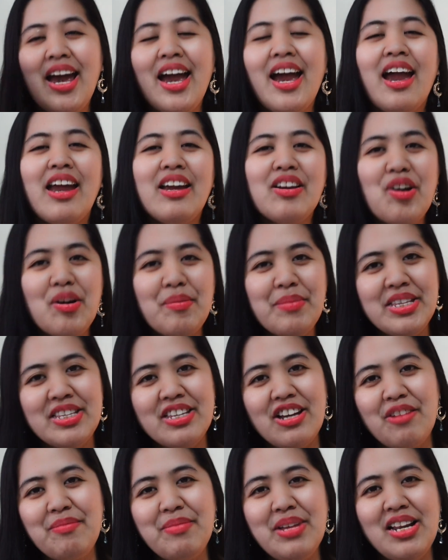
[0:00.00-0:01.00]
and comment
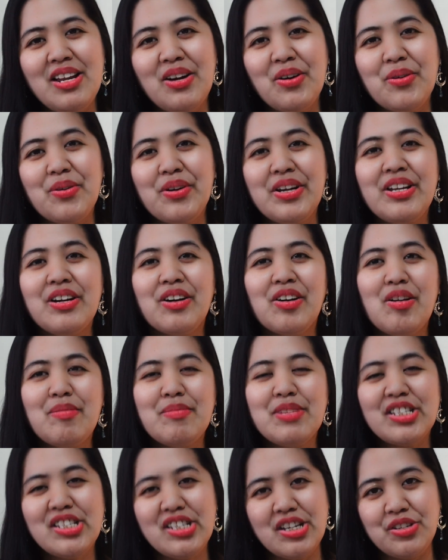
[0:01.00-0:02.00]
down below in the
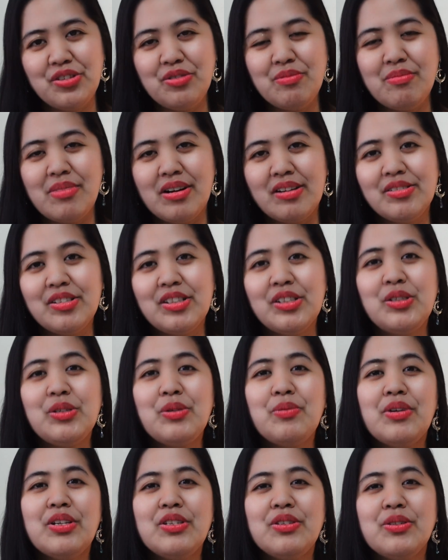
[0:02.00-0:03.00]
comment section box if
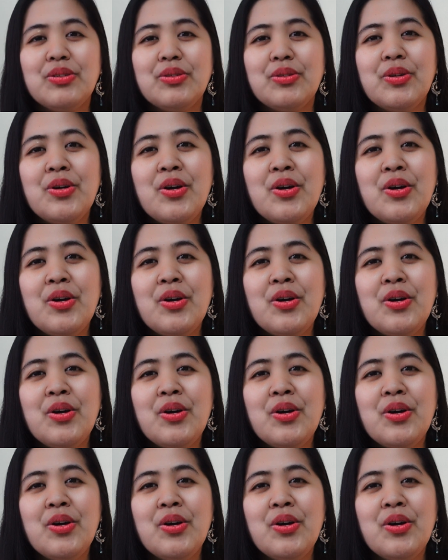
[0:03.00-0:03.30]
you want to